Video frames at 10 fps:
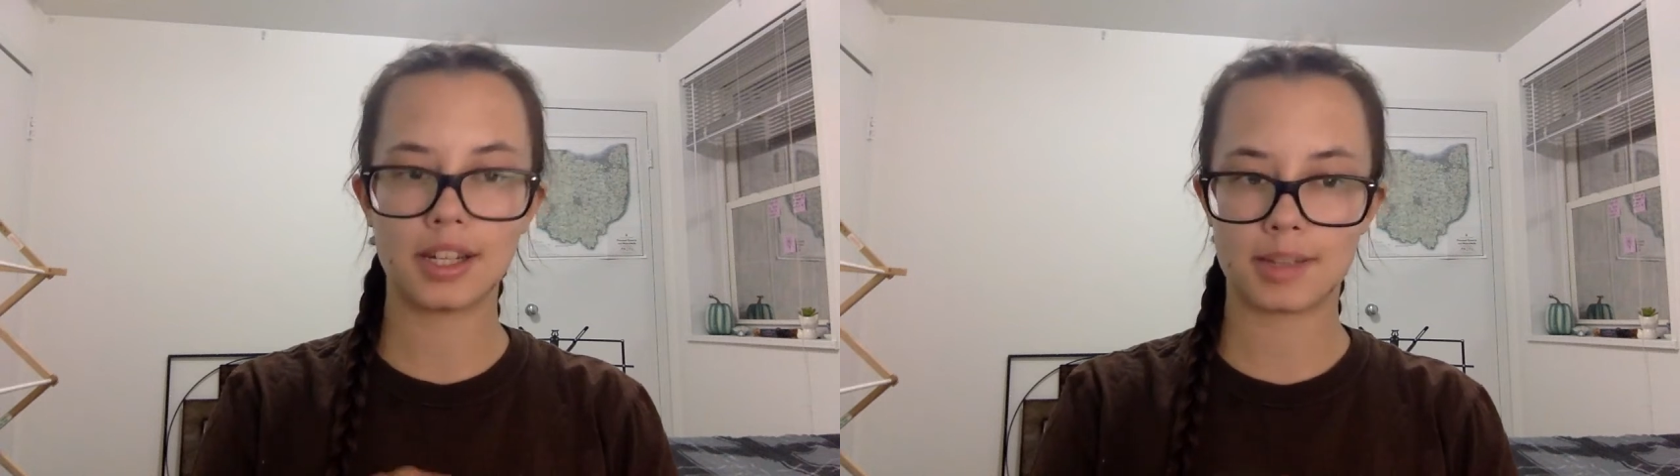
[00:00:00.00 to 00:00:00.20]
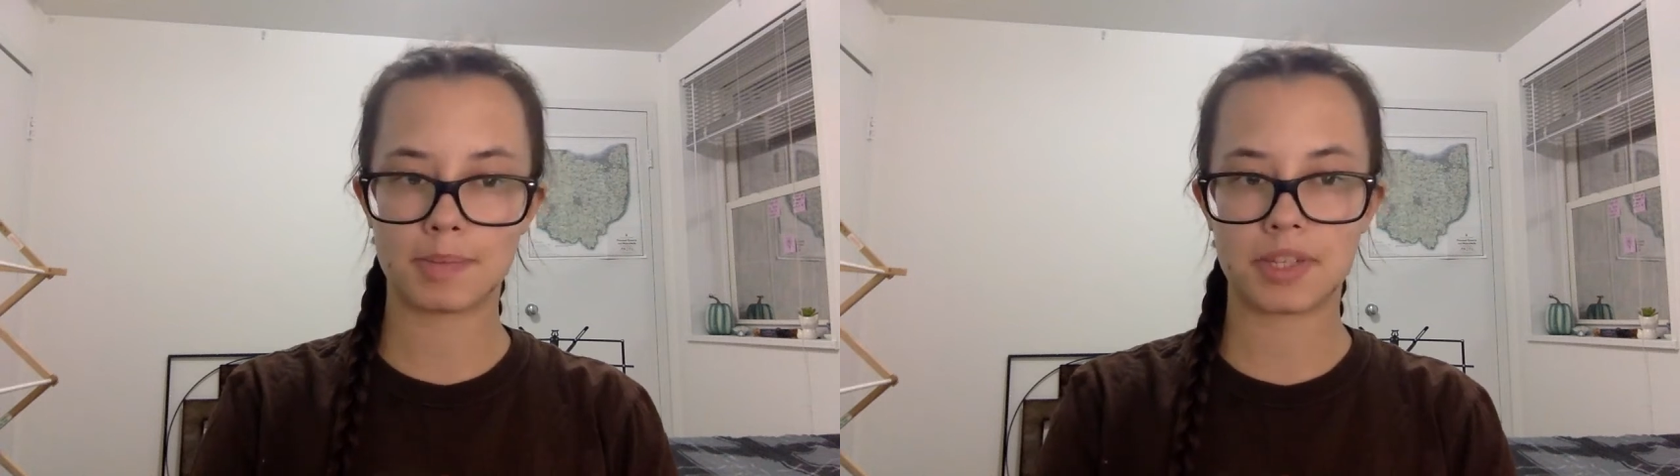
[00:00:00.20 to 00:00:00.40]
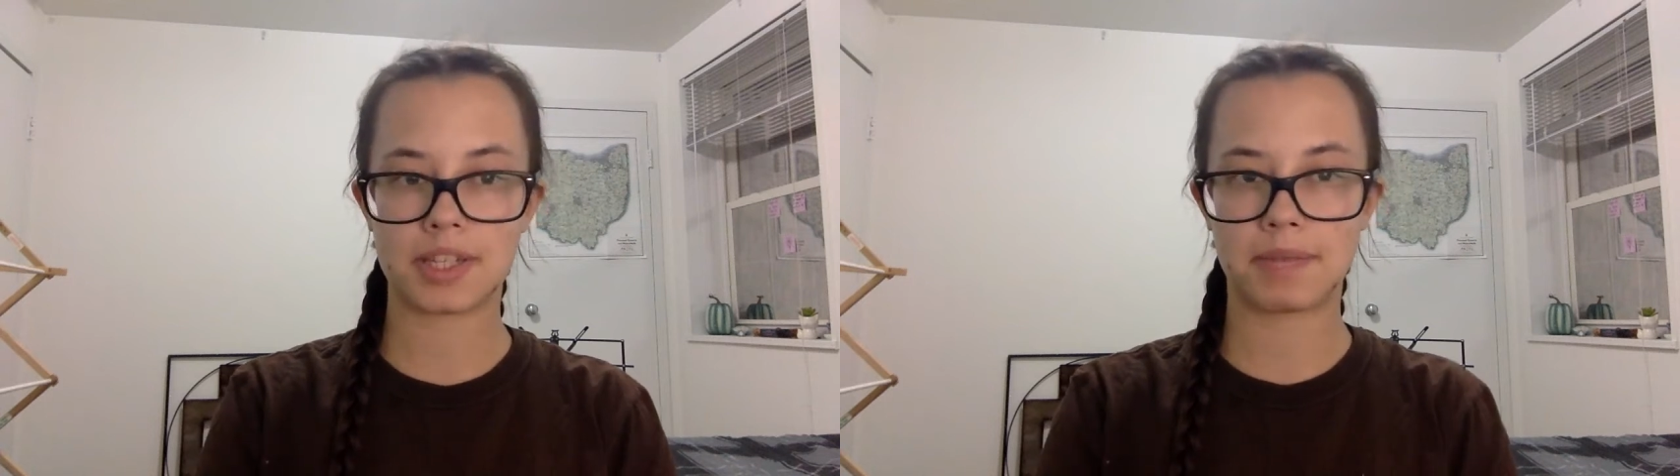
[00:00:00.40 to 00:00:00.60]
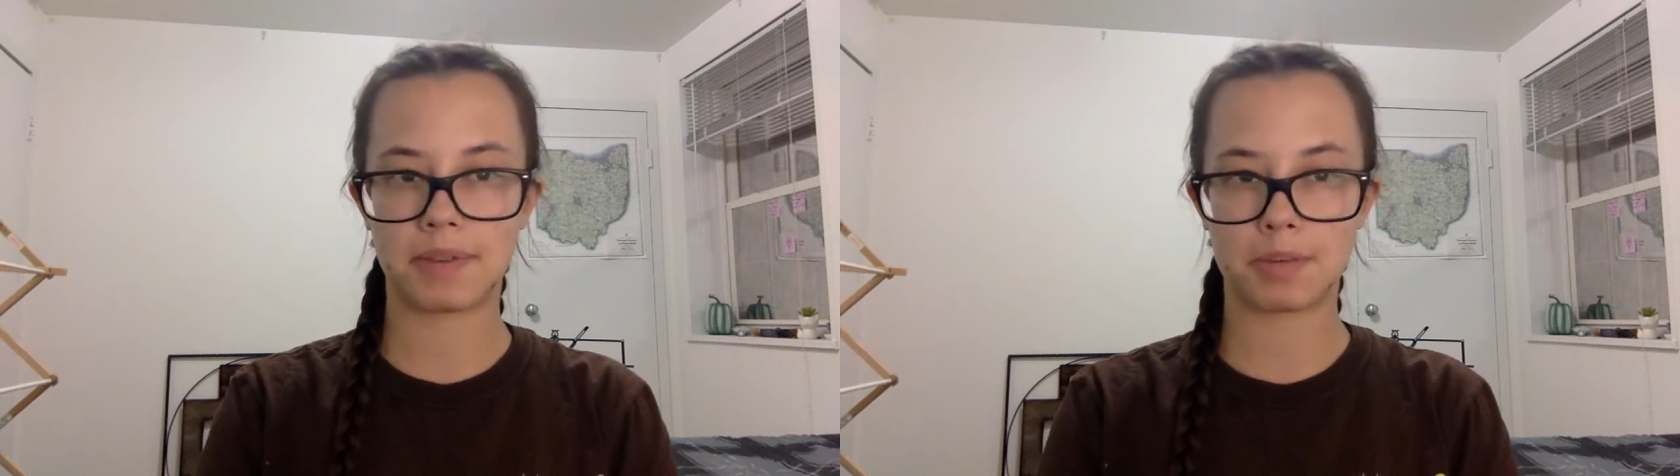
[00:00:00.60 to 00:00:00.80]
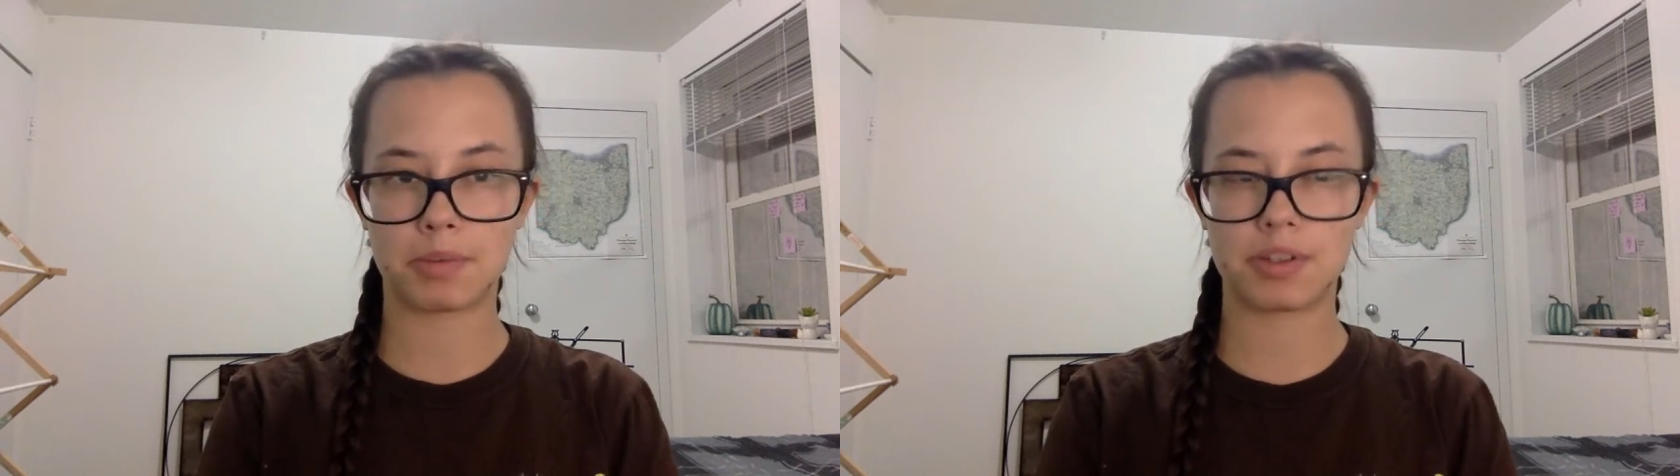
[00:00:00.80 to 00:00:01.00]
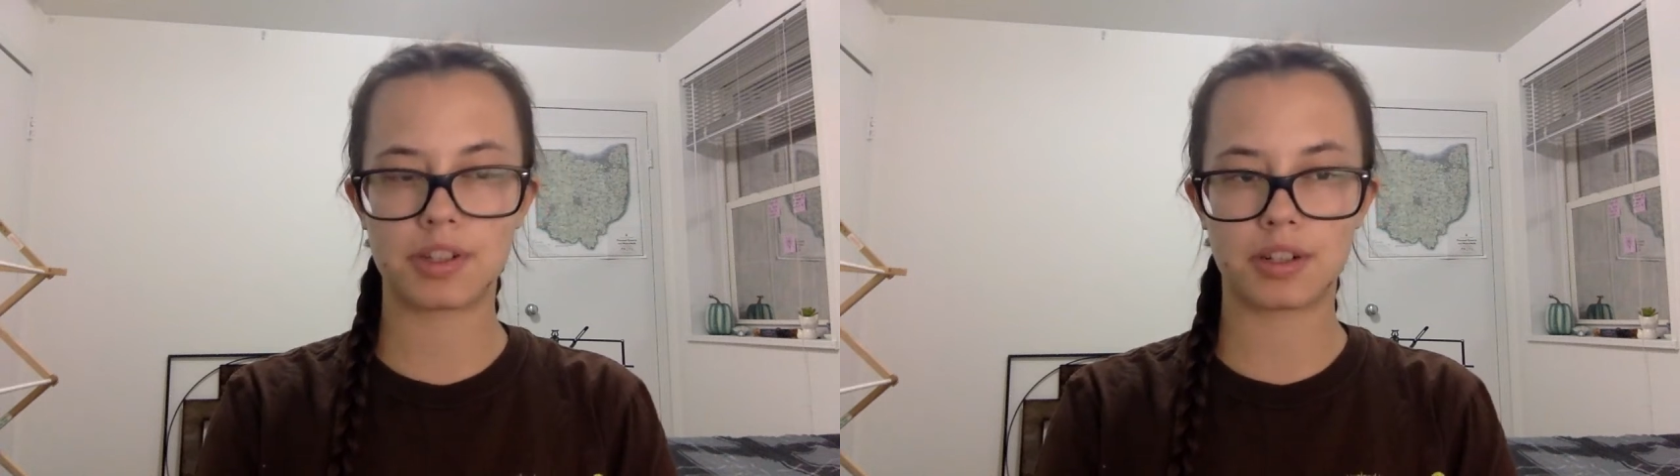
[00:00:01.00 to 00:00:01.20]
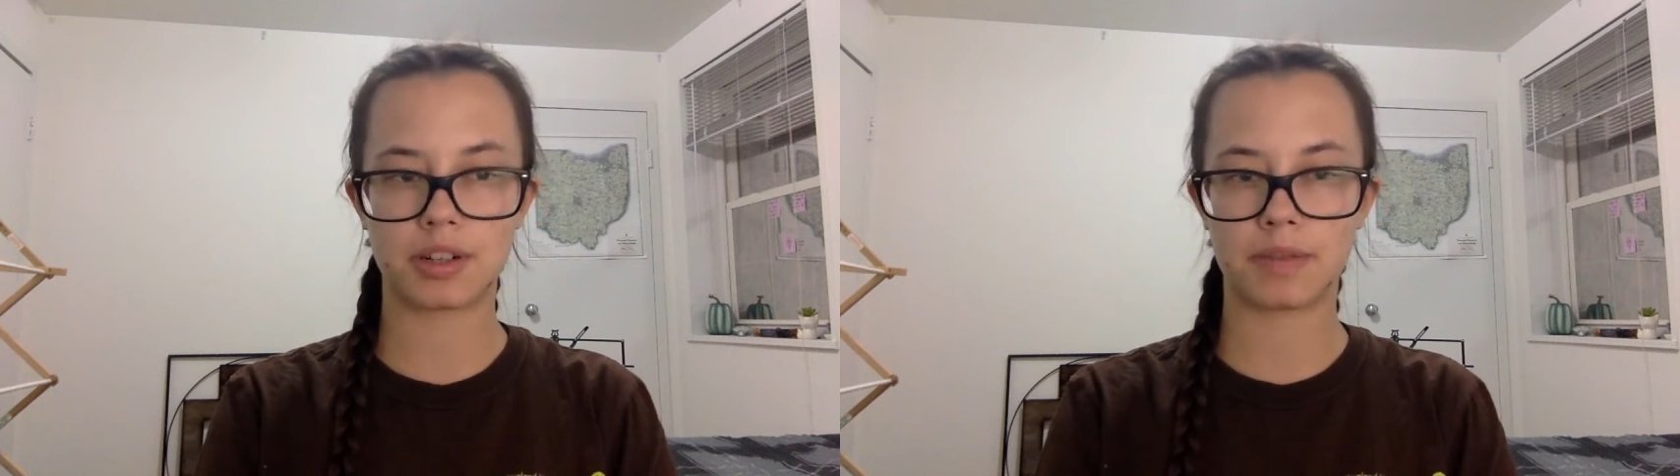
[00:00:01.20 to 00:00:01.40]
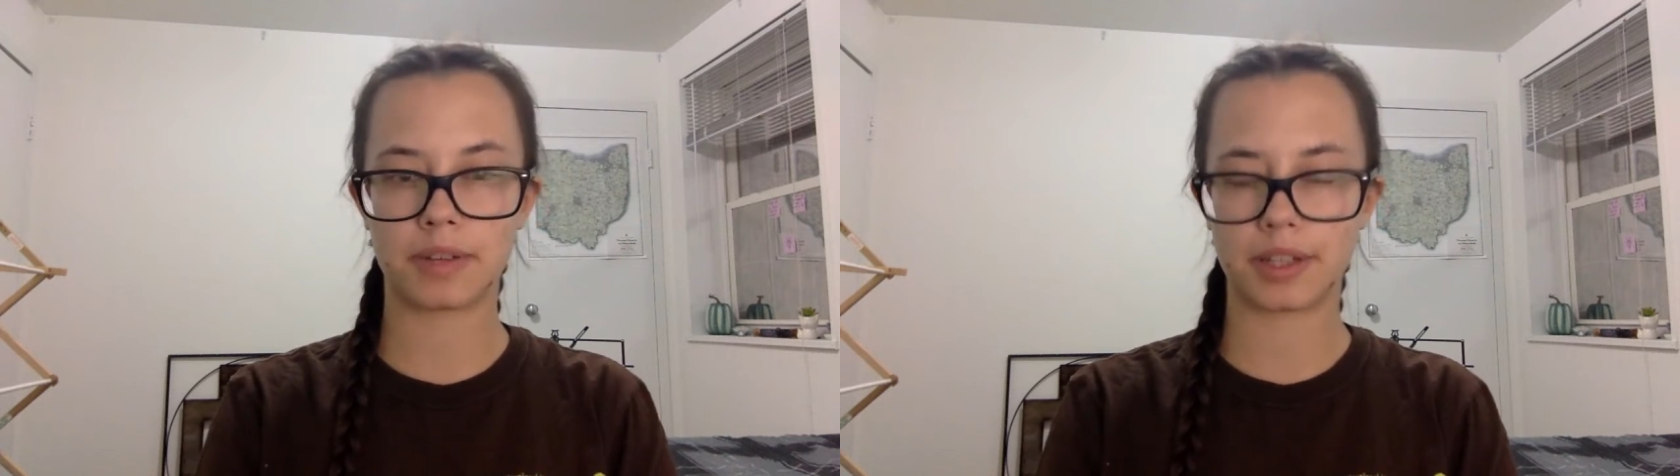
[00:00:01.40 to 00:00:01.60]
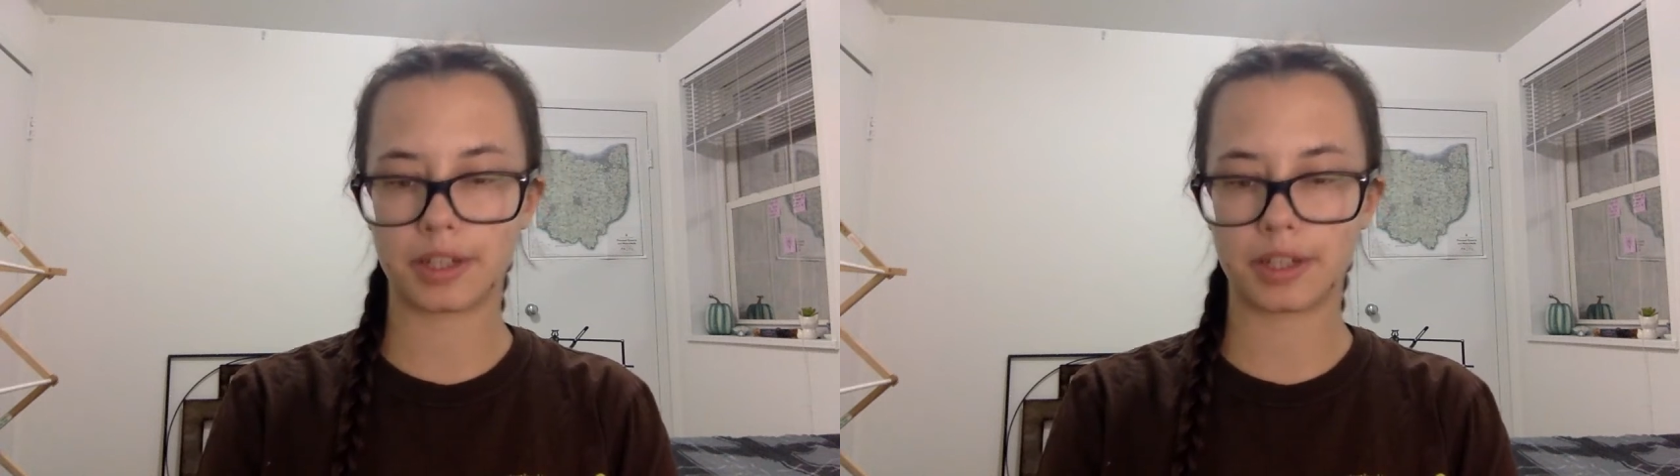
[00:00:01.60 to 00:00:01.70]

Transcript: a specific preserve a